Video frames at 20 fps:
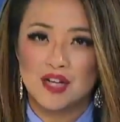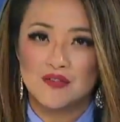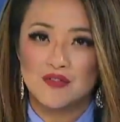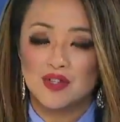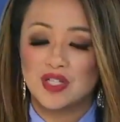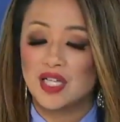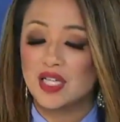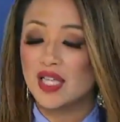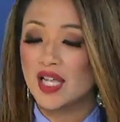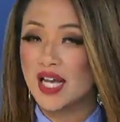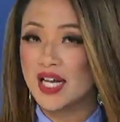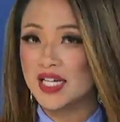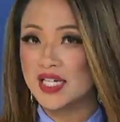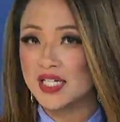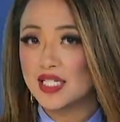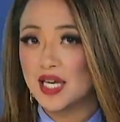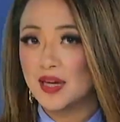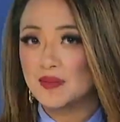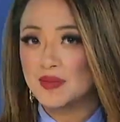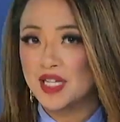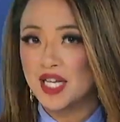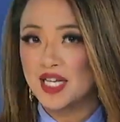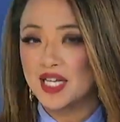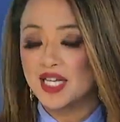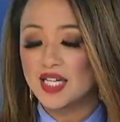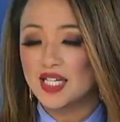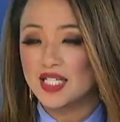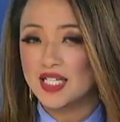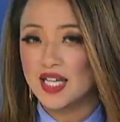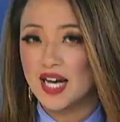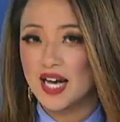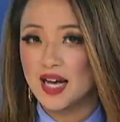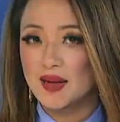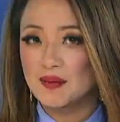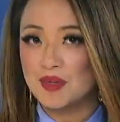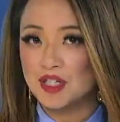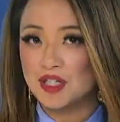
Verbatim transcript: For the latest update anytime, be sure